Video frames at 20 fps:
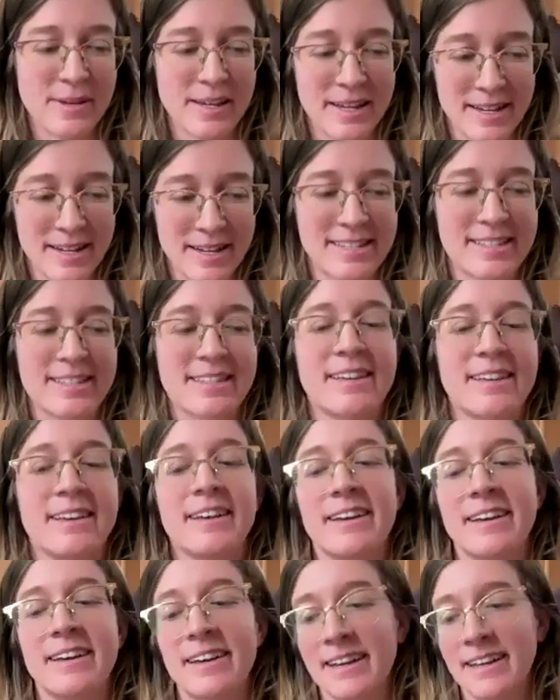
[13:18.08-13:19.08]
Because
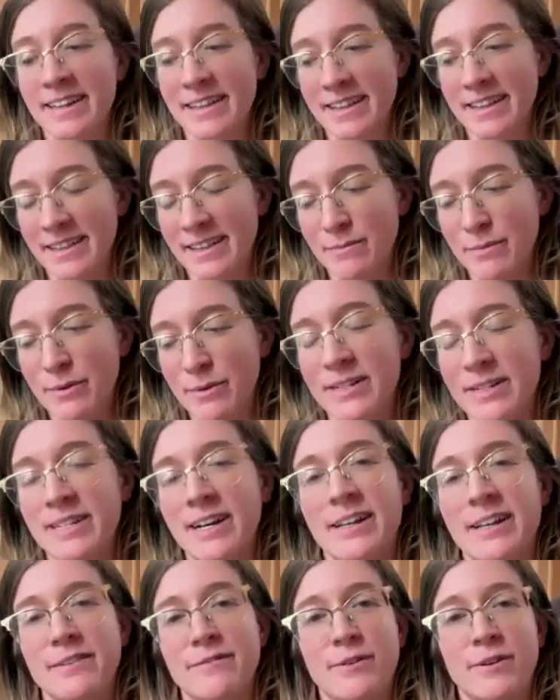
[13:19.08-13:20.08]
the Buddha
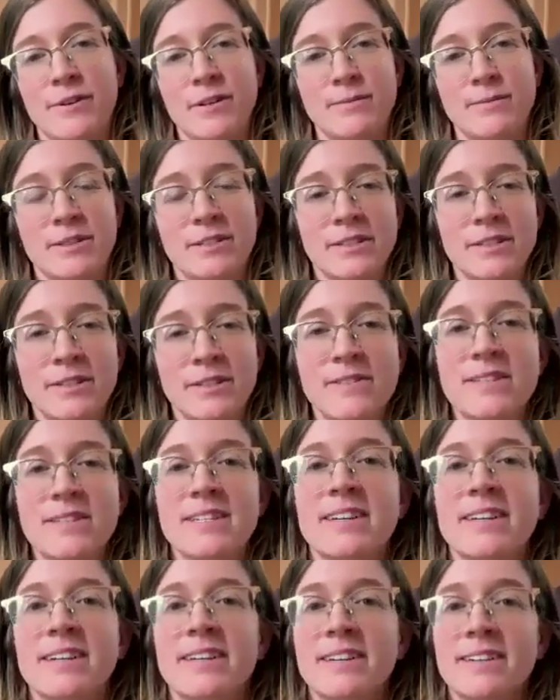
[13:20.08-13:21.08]
taught the Four Noble
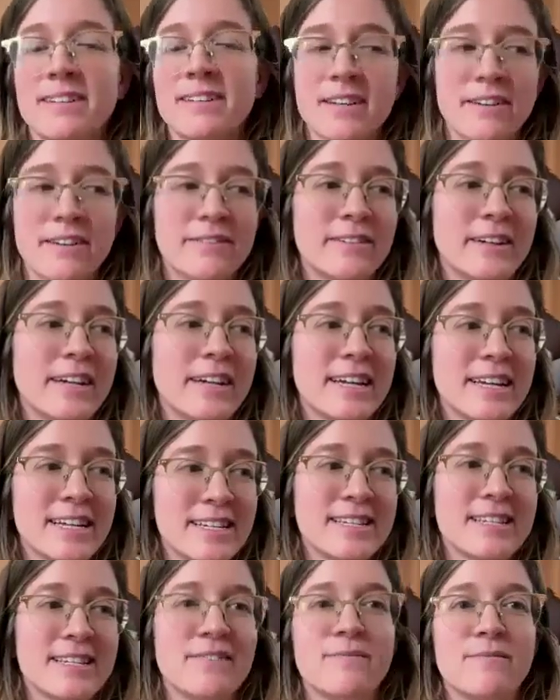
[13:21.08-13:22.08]
Truths, suffering
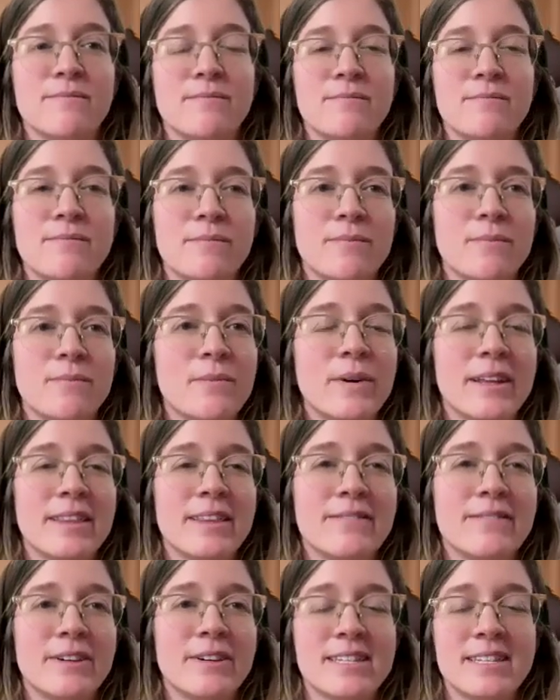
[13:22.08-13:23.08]
is
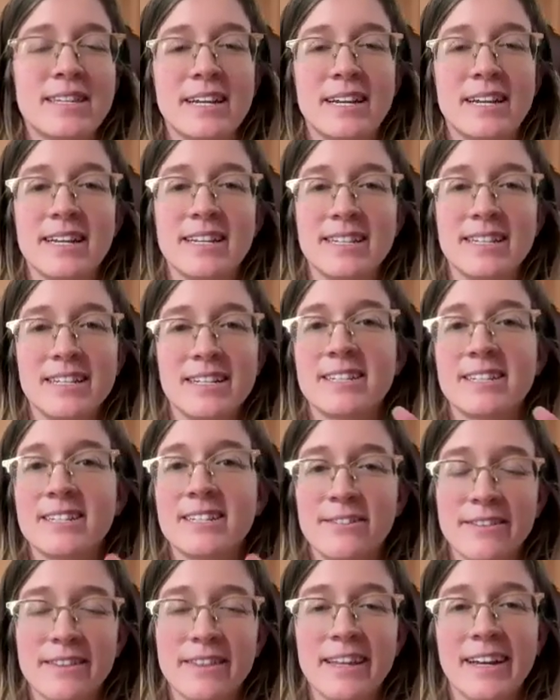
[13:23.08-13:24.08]
what the Buddha said. He teaches
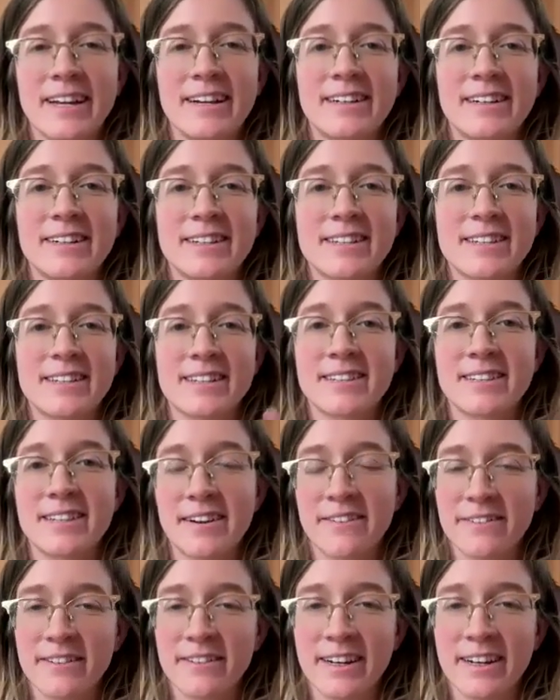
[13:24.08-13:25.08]
two things:
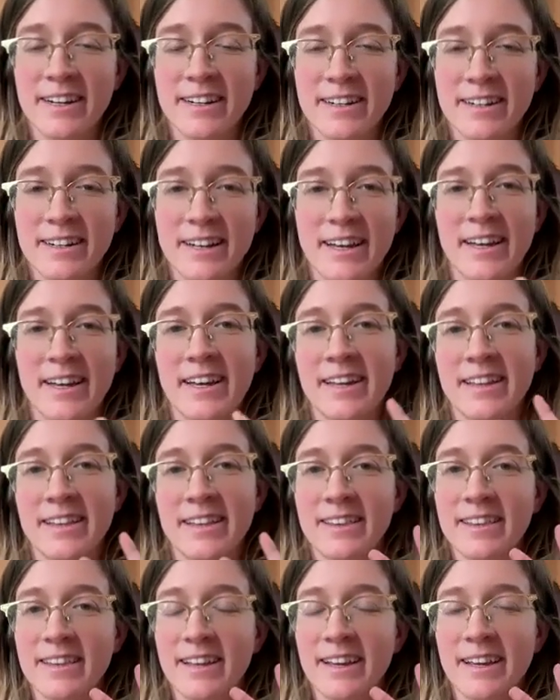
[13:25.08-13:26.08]
suffering
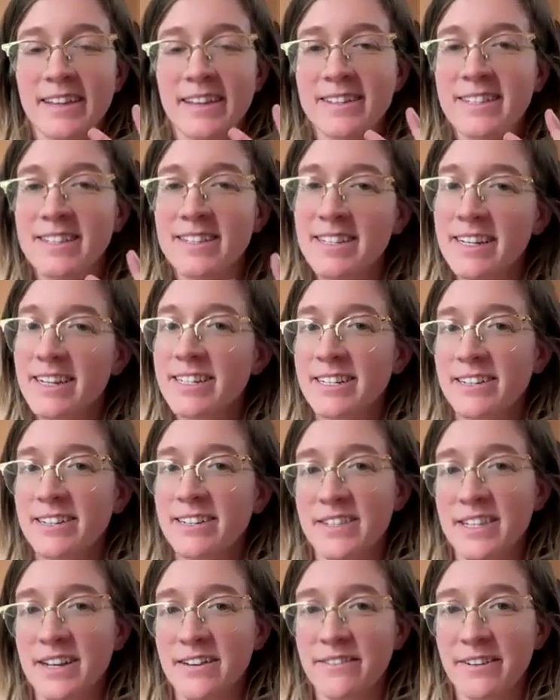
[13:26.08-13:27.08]
and the cessation
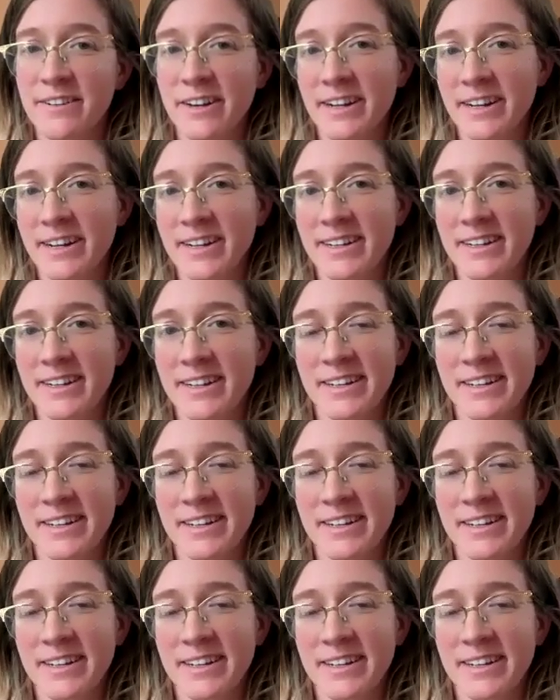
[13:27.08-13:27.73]
of suffering.